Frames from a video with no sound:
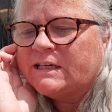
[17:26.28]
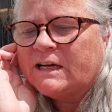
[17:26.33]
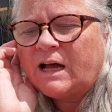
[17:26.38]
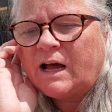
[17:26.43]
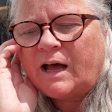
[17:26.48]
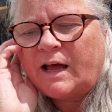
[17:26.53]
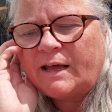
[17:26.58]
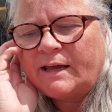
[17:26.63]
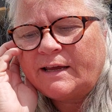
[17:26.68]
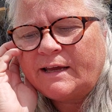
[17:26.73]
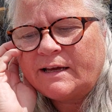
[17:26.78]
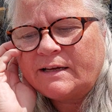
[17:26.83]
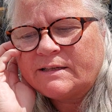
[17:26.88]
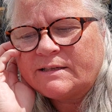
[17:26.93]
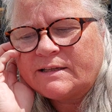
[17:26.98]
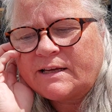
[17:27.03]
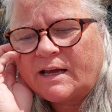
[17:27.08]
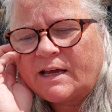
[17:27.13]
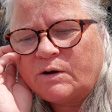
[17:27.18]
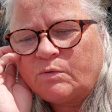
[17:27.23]
I guess
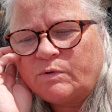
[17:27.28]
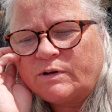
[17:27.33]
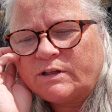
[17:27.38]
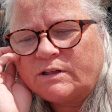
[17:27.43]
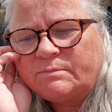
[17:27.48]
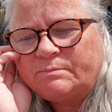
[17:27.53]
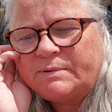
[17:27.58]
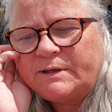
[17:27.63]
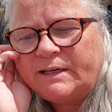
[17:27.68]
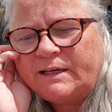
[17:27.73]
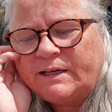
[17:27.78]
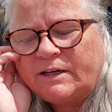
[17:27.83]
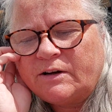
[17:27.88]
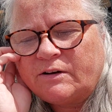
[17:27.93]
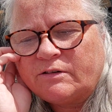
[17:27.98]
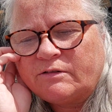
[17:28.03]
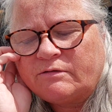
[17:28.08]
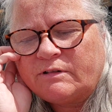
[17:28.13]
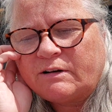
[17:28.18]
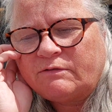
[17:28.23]
I will be
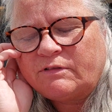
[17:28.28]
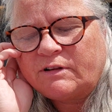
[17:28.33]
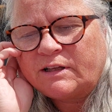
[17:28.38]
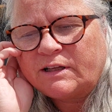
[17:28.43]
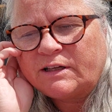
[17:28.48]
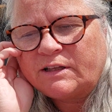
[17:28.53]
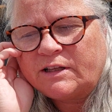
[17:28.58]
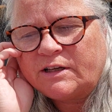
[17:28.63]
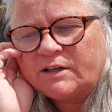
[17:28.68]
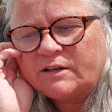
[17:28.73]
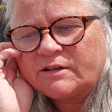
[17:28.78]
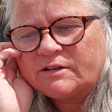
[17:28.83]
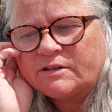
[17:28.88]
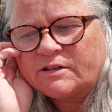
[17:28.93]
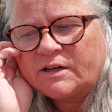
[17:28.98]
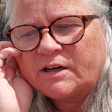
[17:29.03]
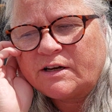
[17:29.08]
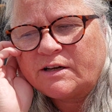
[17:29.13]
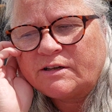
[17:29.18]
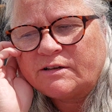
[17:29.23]
unraveling the other
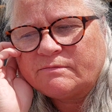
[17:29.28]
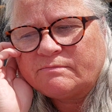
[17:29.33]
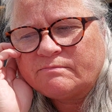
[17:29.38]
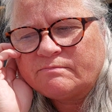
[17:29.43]
side